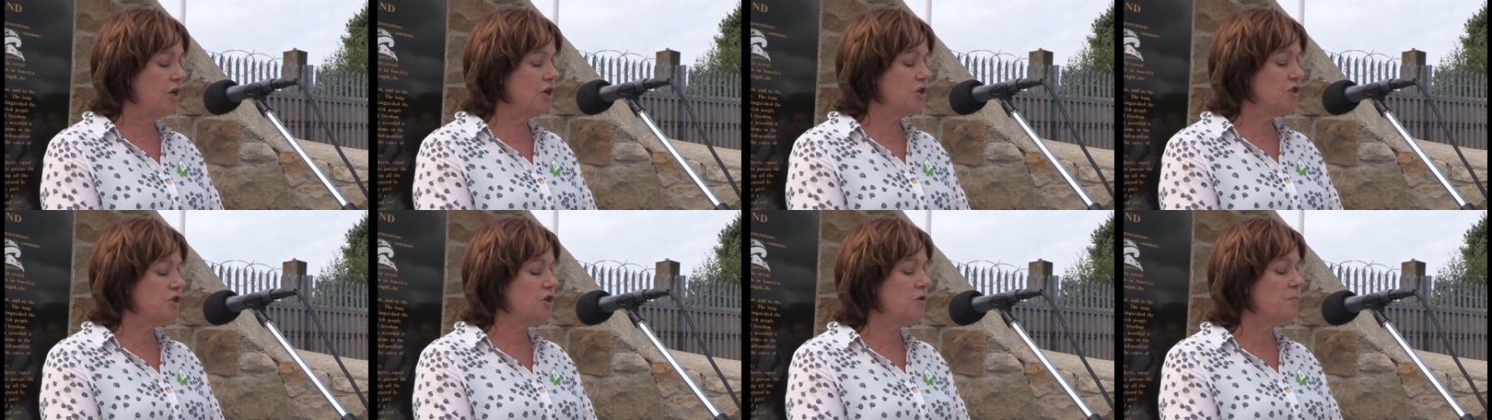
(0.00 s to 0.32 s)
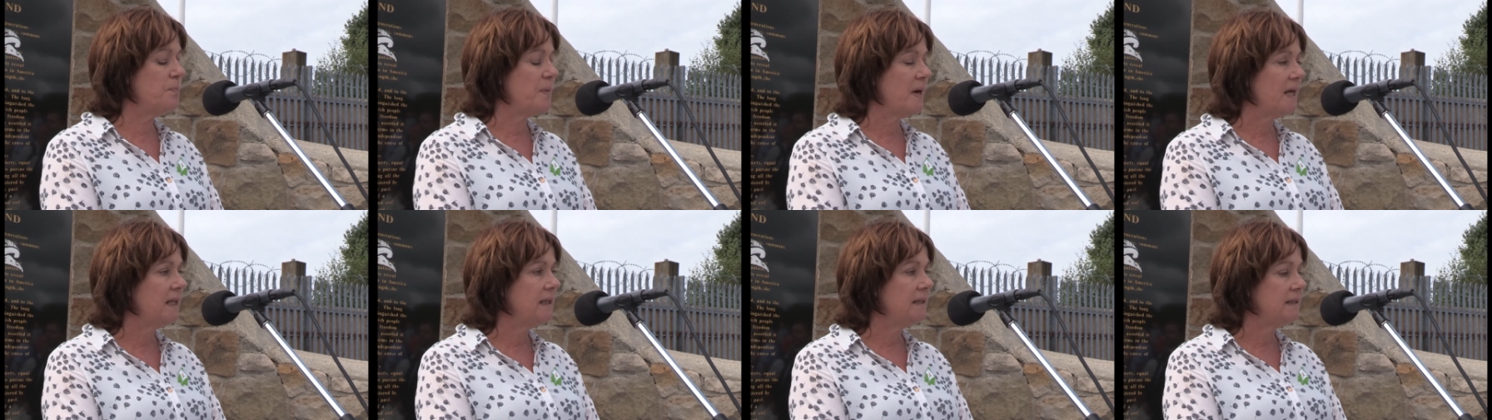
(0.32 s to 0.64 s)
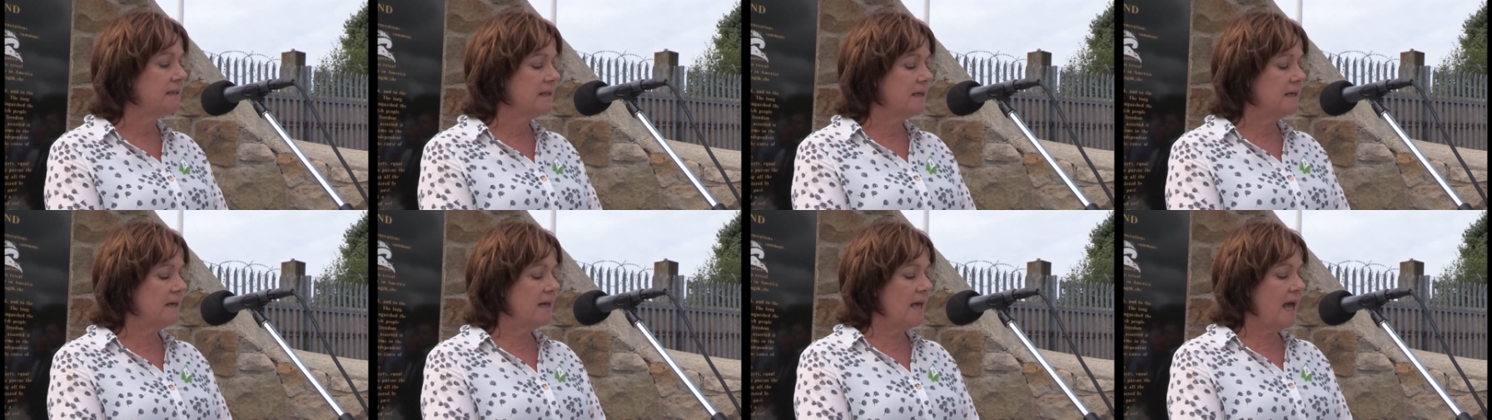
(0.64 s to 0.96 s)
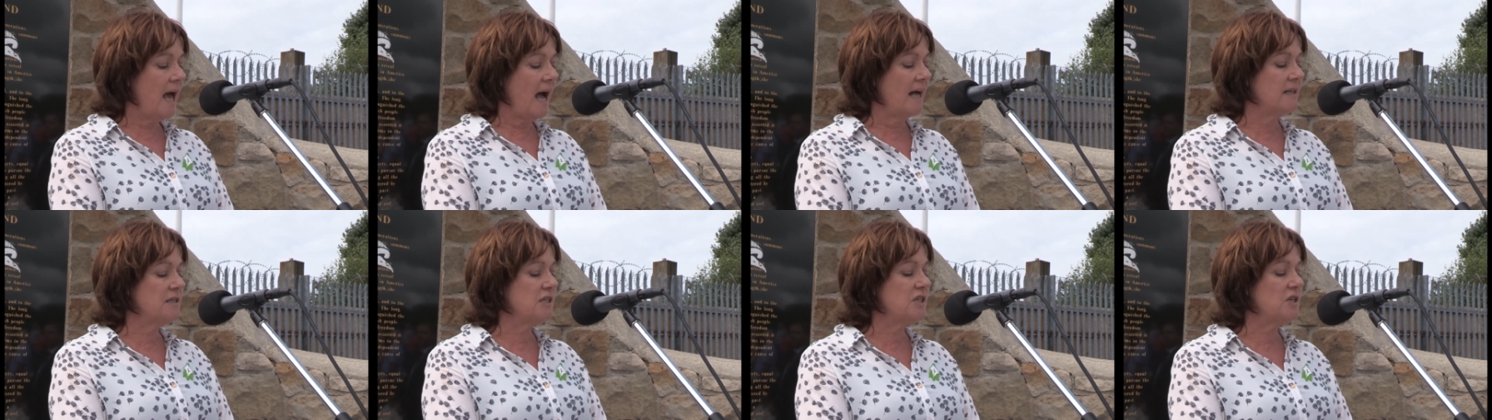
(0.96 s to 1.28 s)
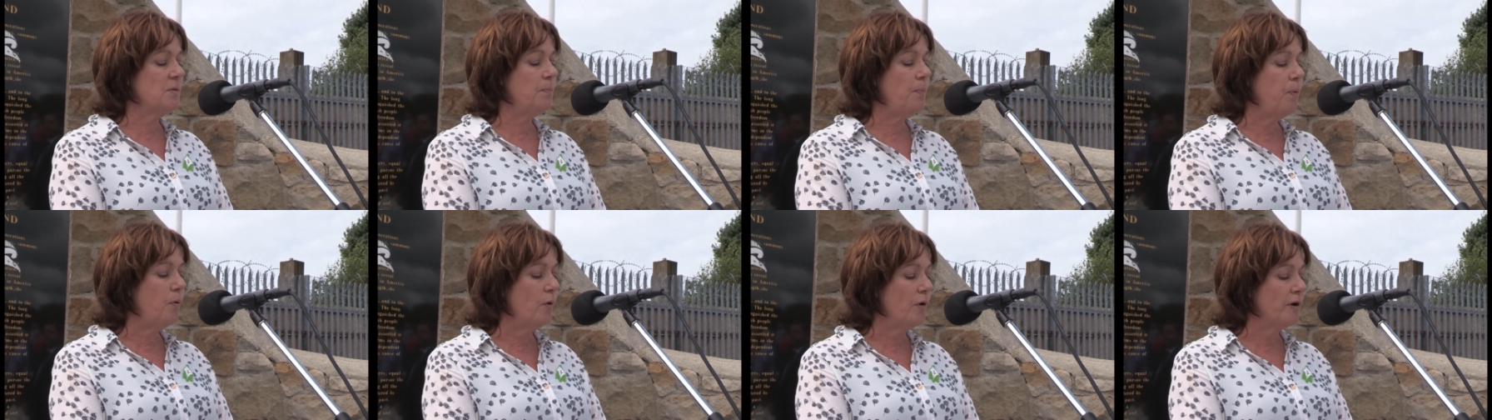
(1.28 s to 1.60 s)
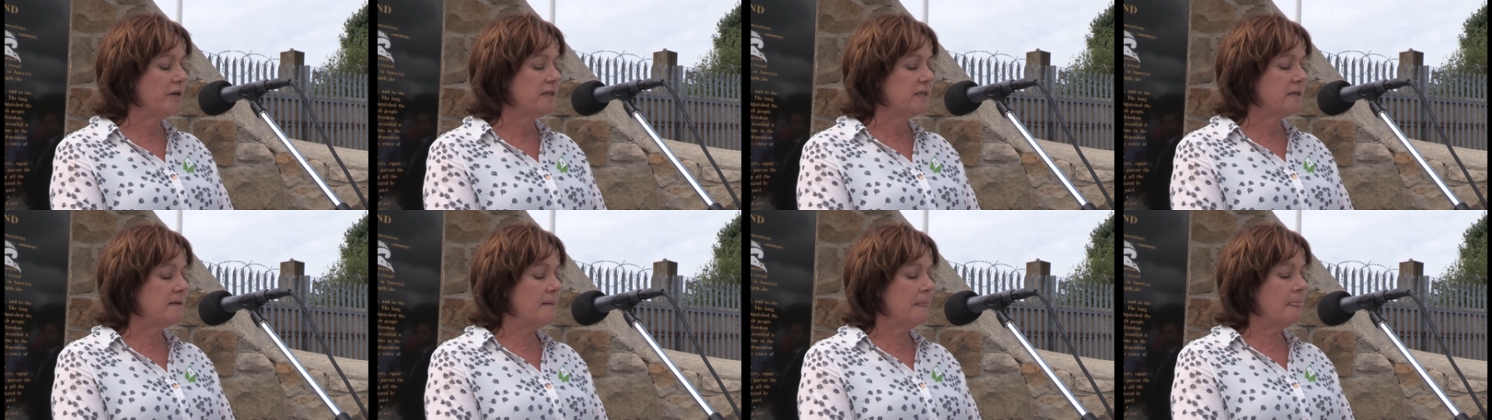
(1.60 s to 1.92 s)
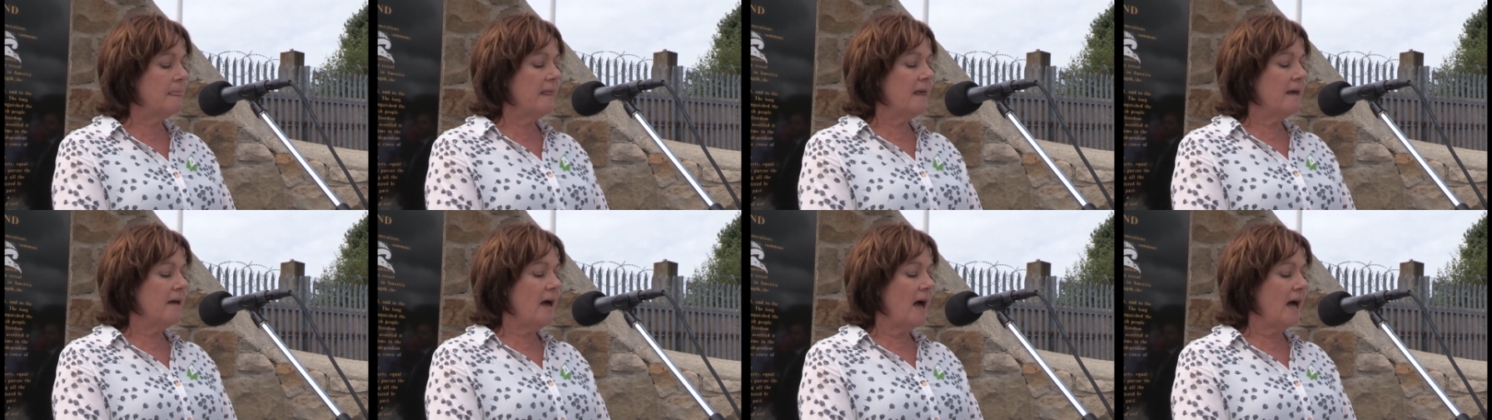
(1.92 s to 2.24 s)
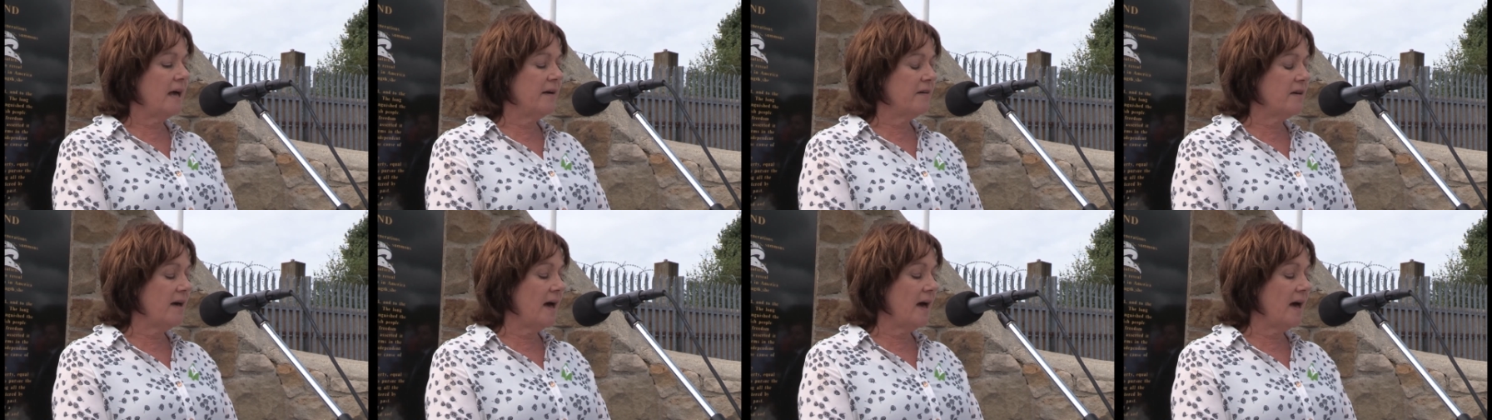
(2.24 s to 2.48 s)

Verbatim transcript: to build and support uh,